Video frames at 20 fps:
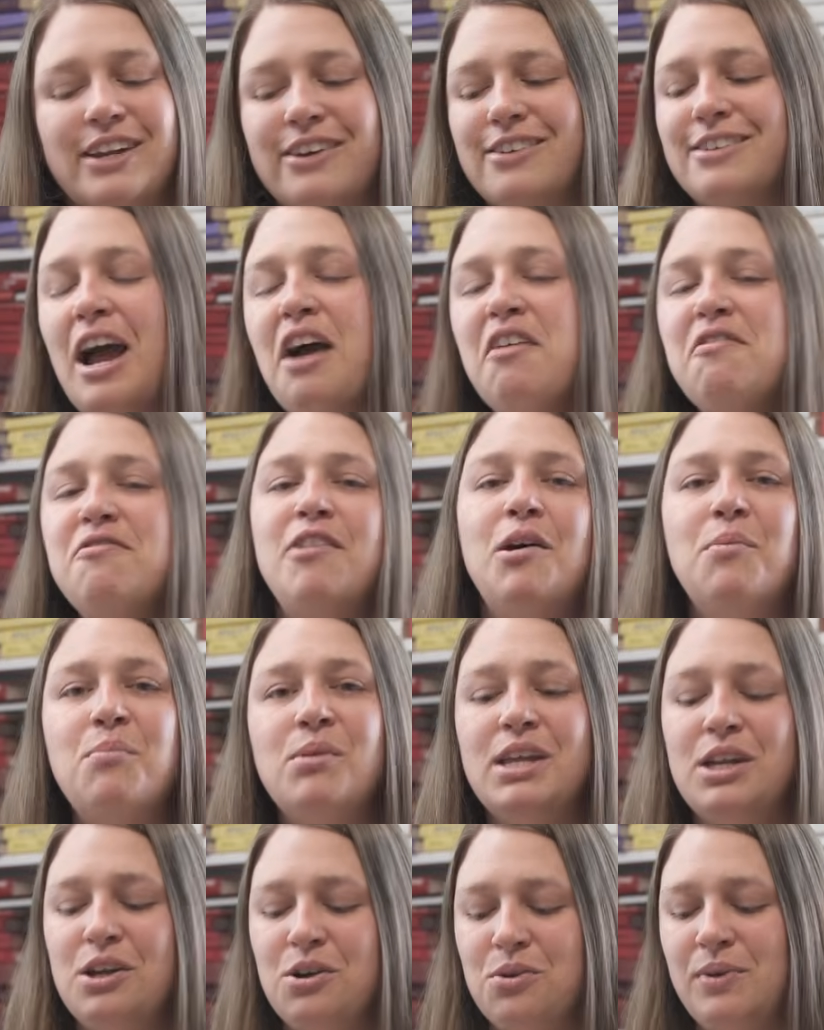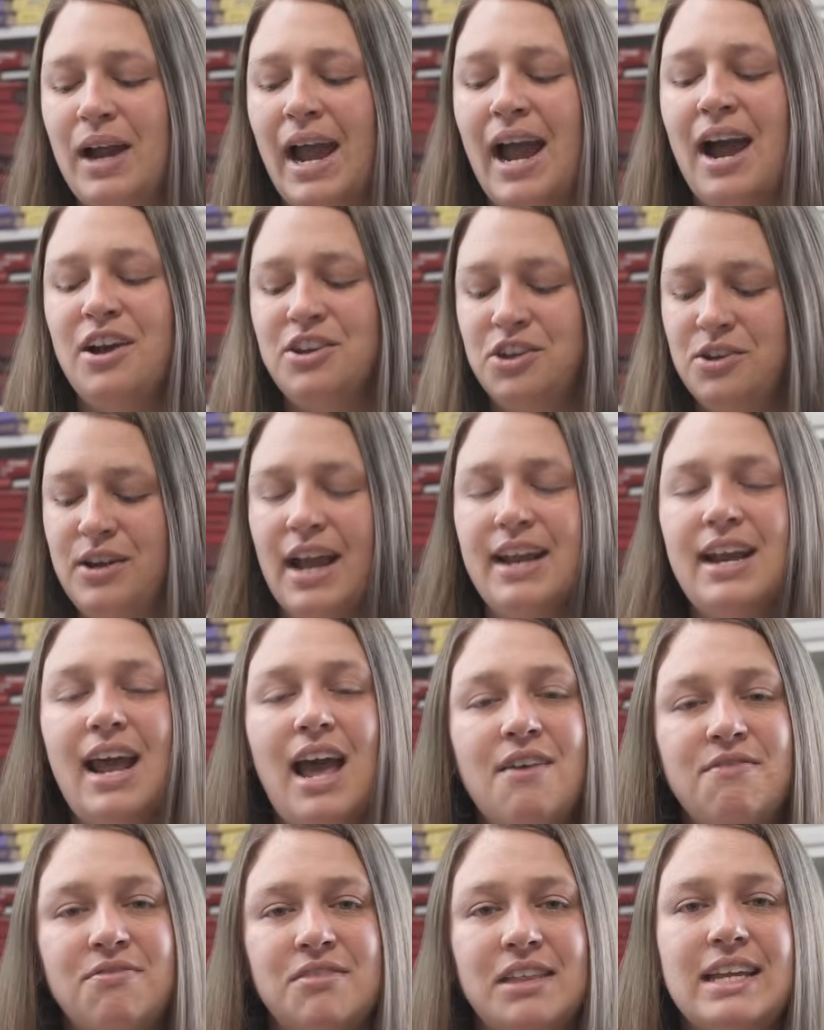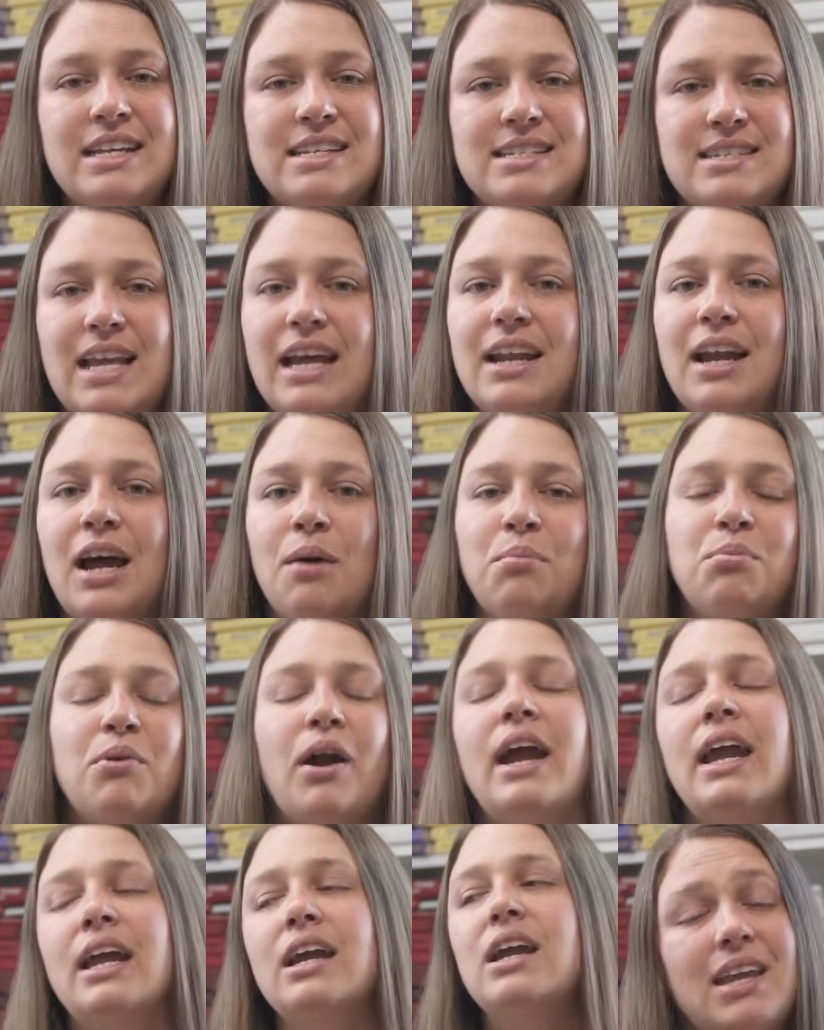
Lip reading: You're not fumbling around. You kind of have things set up, right?